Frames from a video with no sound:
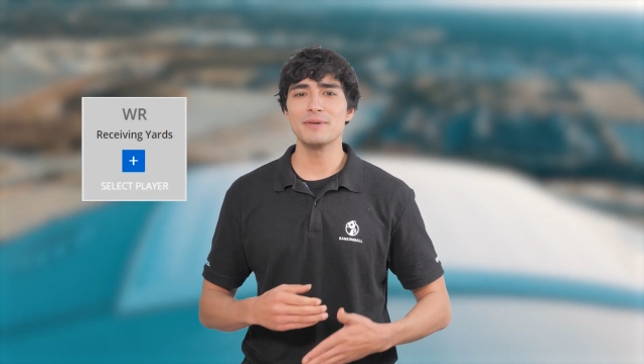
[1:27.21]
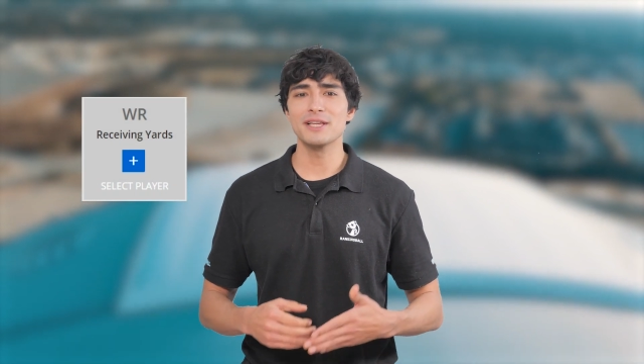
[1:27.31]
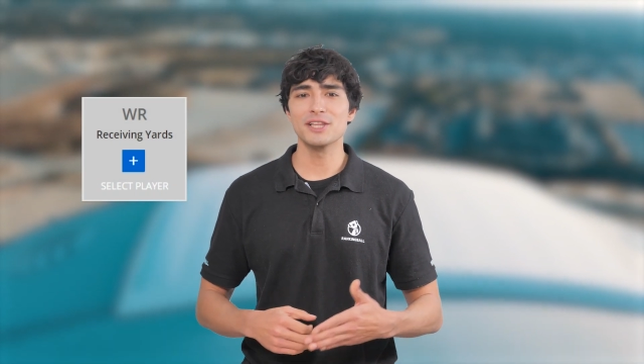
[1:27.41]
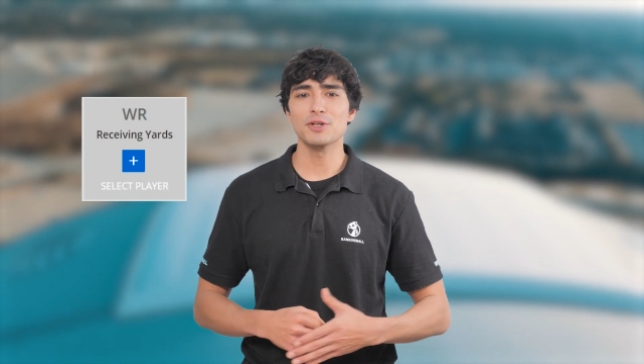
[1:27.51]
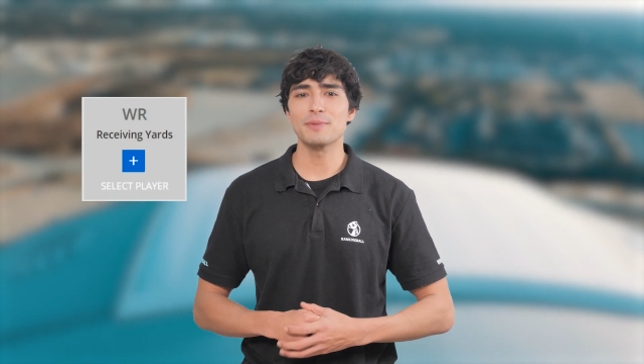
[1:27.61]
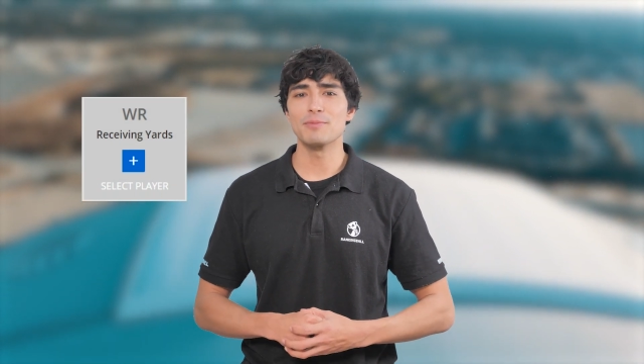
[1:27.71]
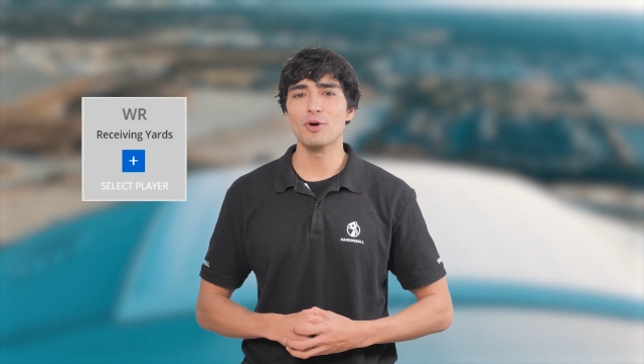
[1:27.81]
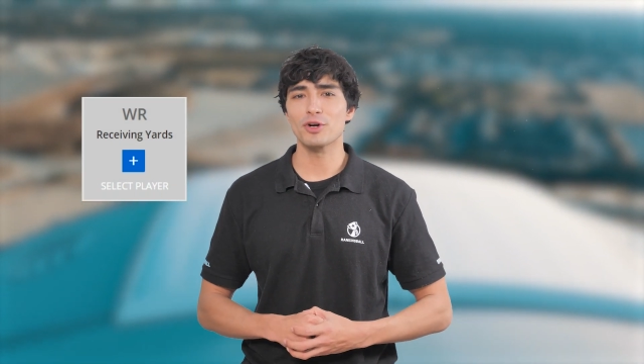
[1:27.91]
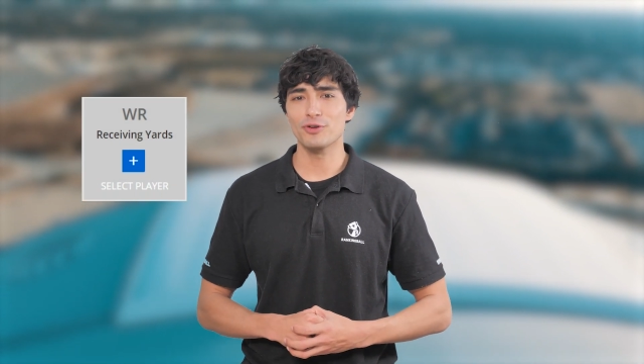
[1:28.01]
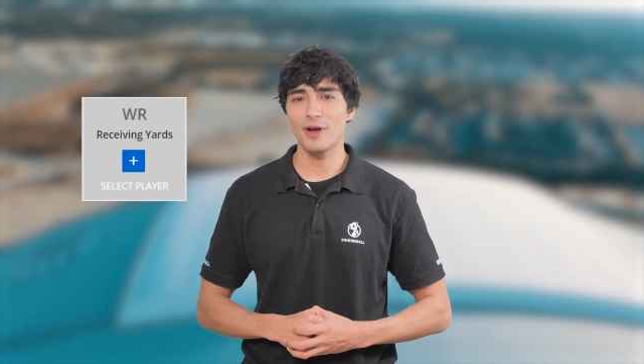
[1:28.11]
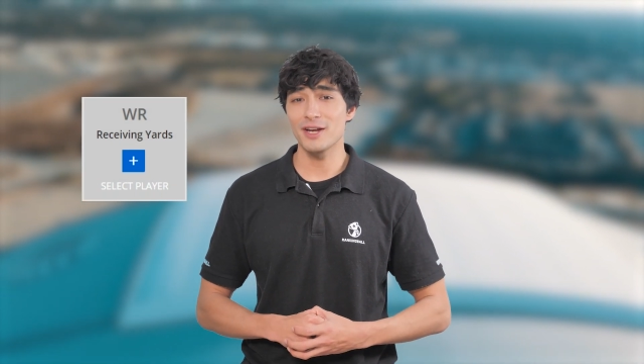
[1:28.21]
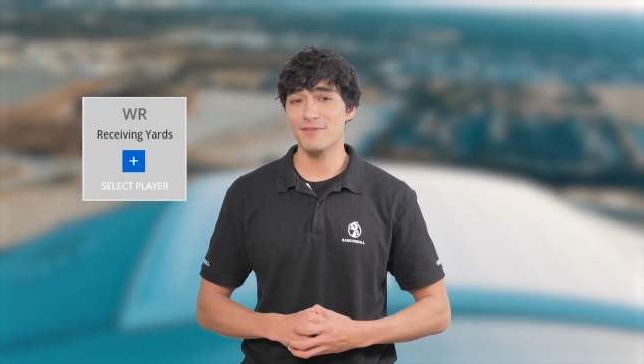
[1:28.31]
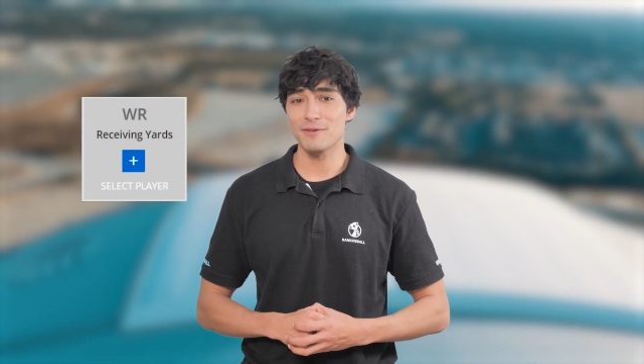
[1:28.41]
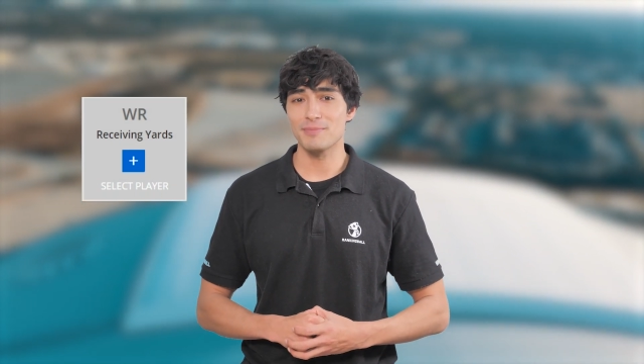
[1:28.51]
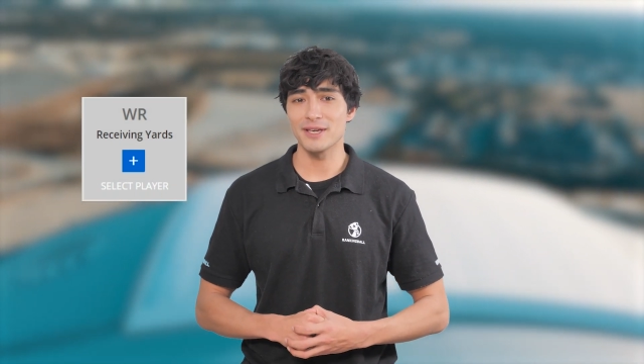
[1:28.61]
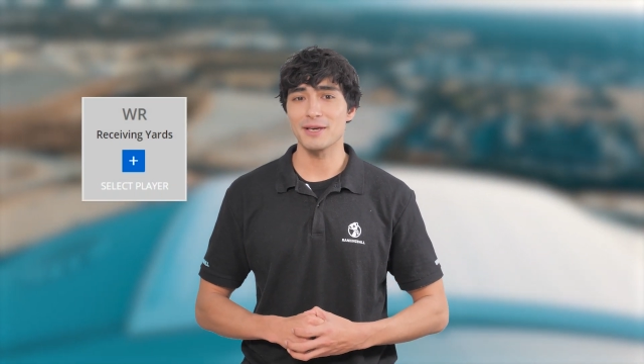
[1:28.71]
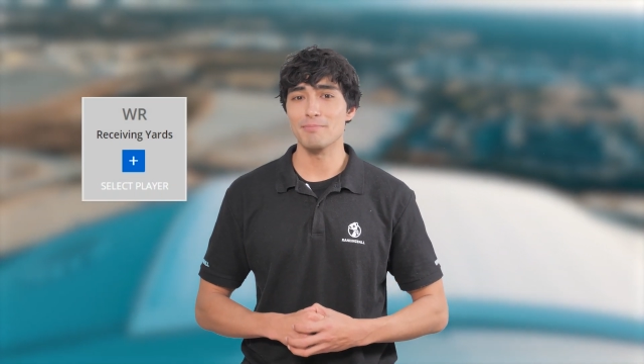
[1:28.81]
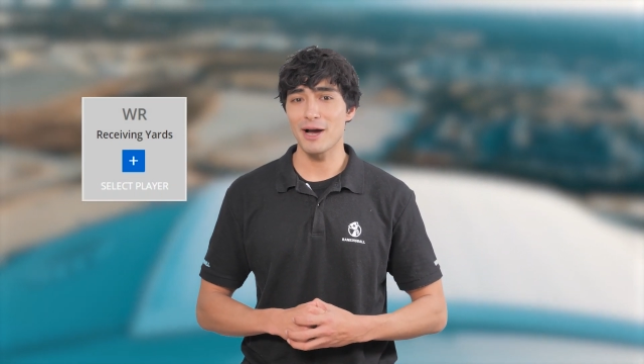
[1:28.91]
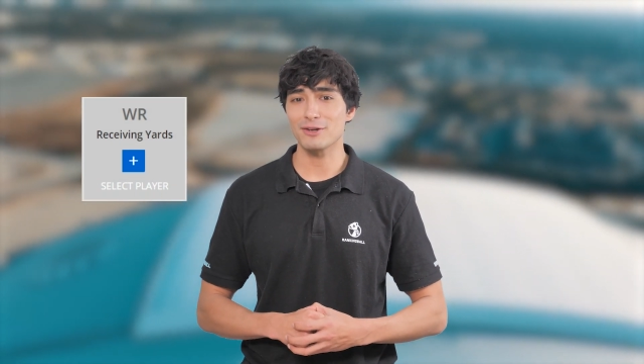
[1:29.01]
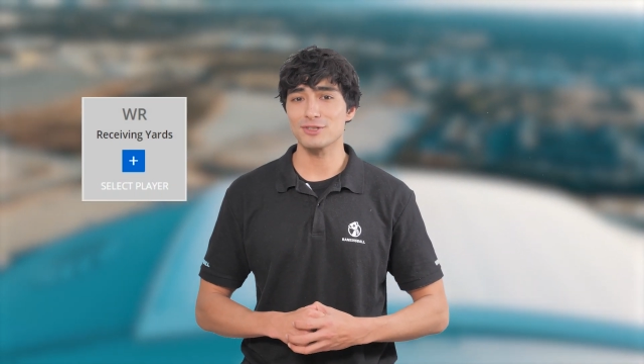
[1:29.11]
be a little bit more creative than
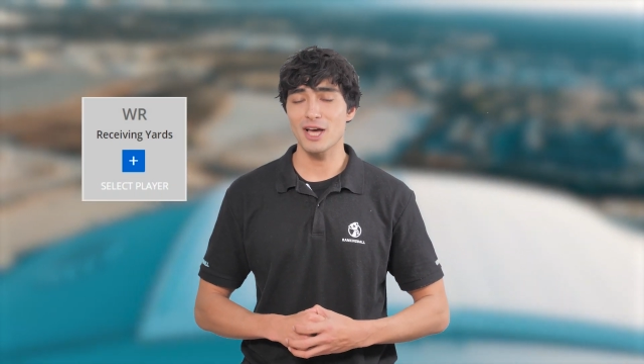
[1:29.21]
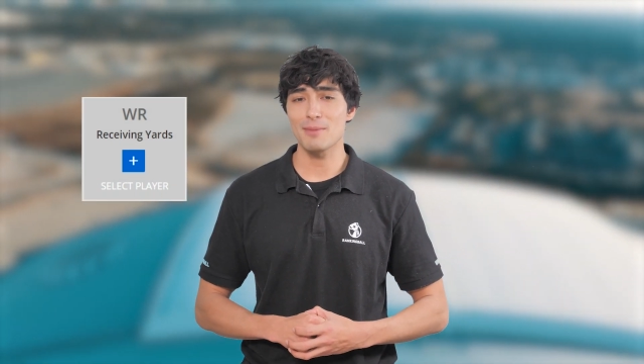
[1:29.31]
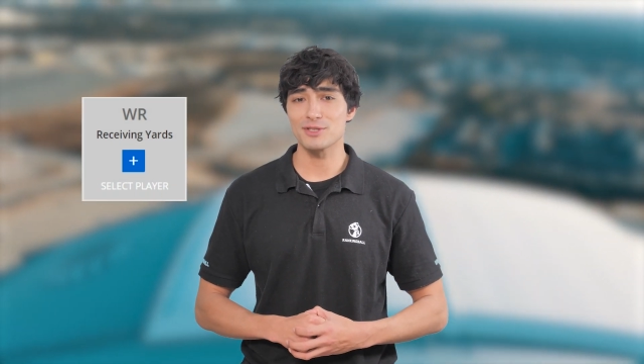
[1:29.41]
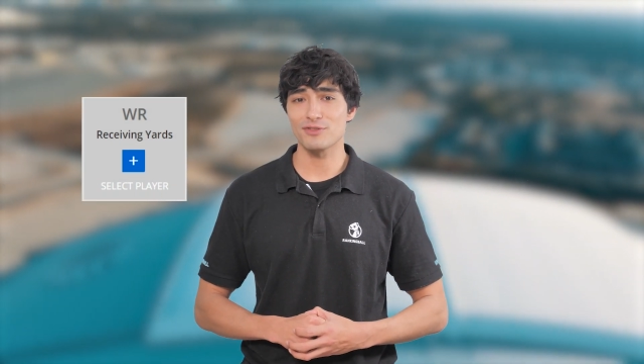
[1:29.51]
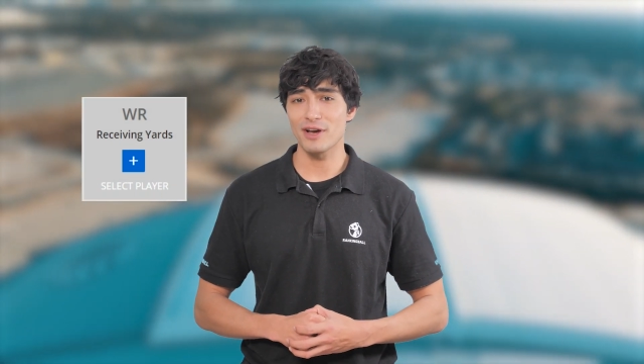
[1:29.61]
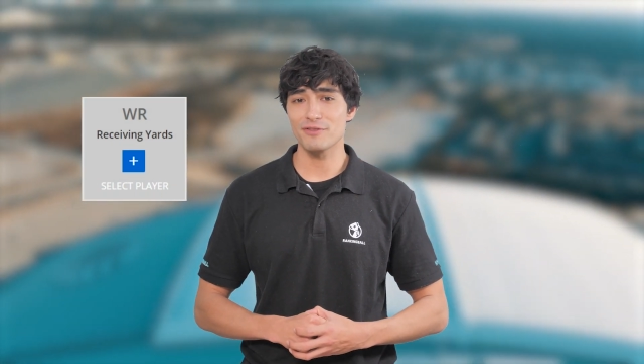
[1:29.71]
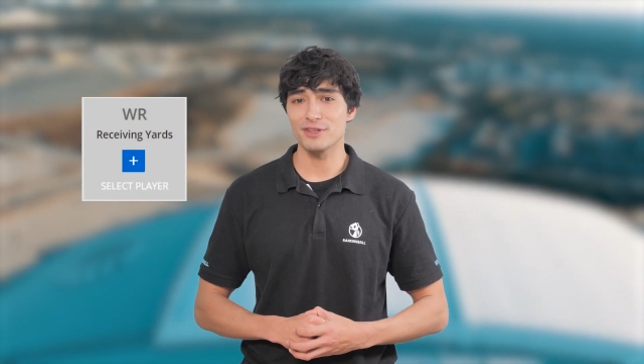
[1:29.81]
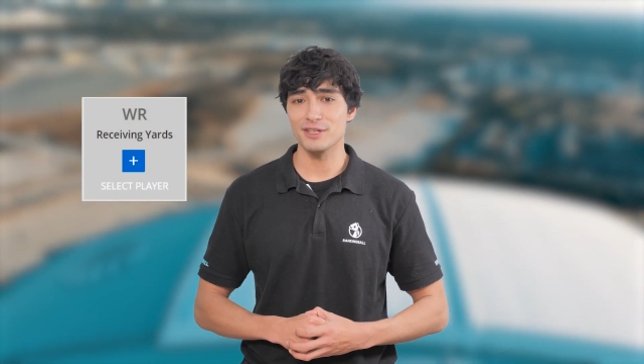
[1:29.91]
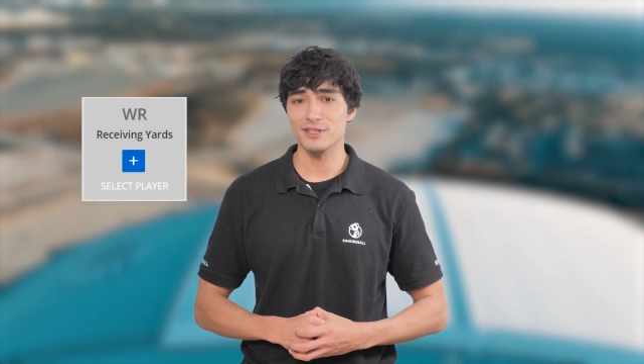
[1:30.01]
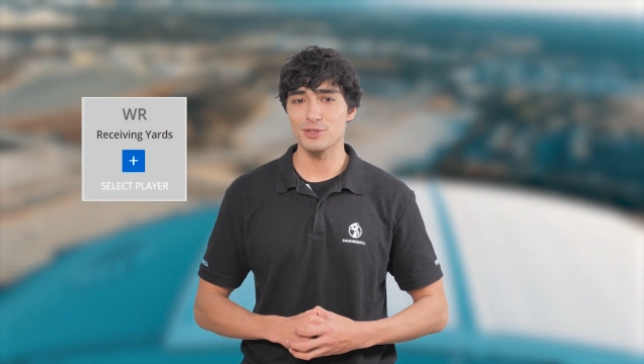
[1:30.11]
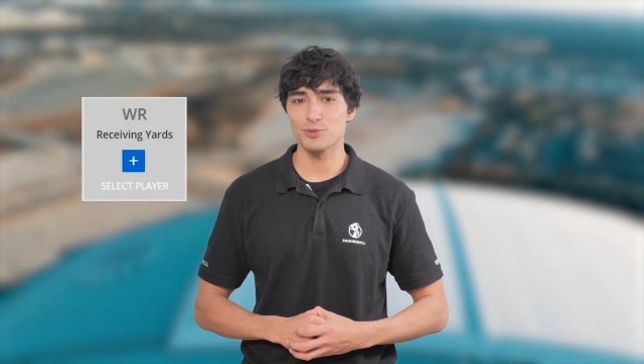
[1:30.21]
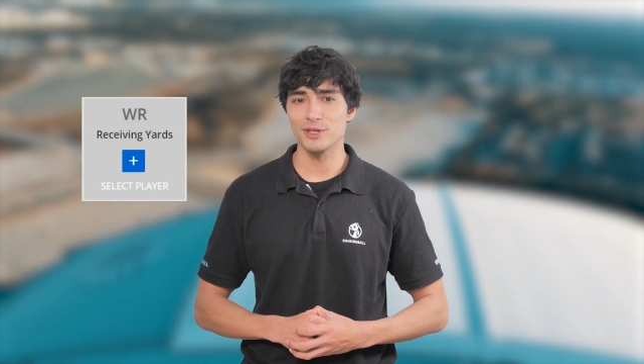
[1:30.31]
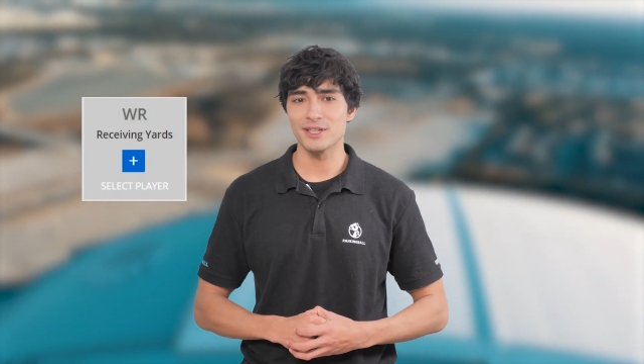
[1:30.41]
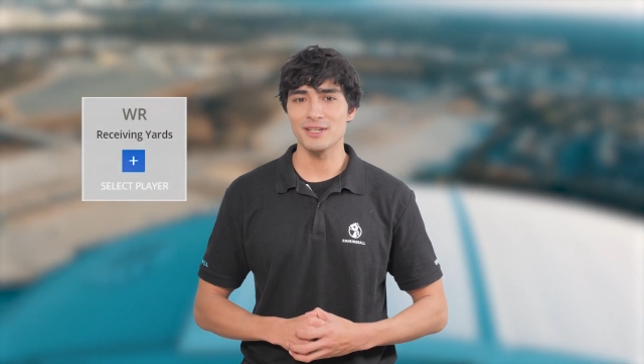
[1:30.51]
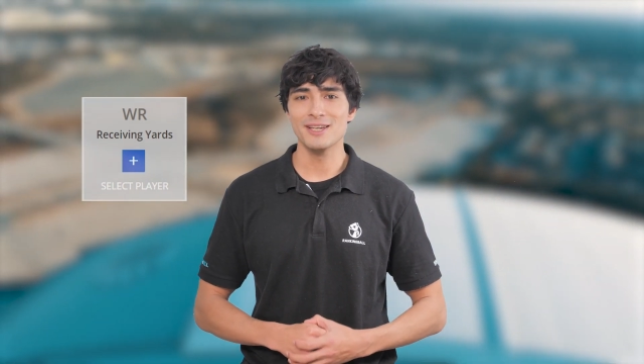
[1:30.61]
picking Michael Thomas for everything this week.